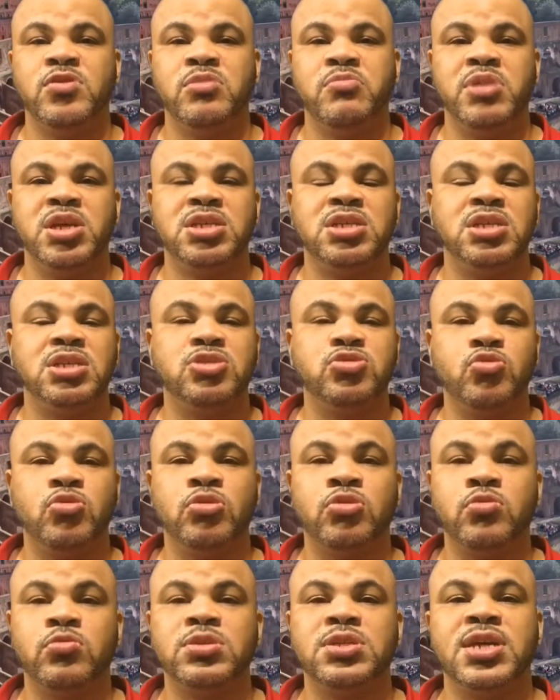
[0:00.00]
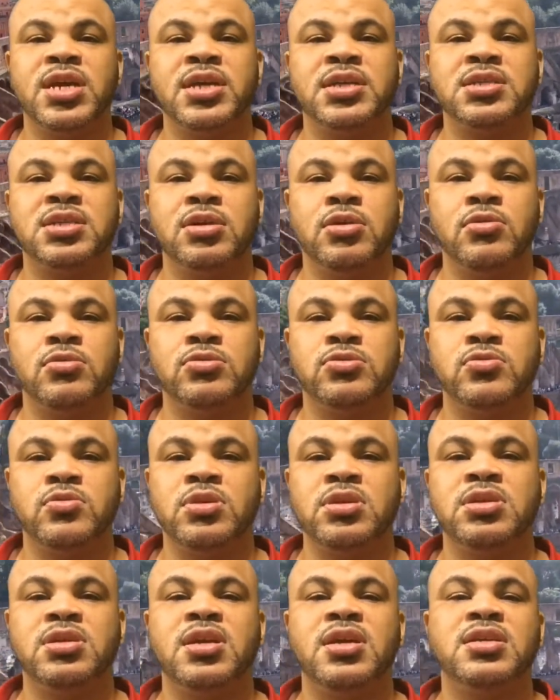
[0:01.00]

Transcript: give you the best historical sites to go to.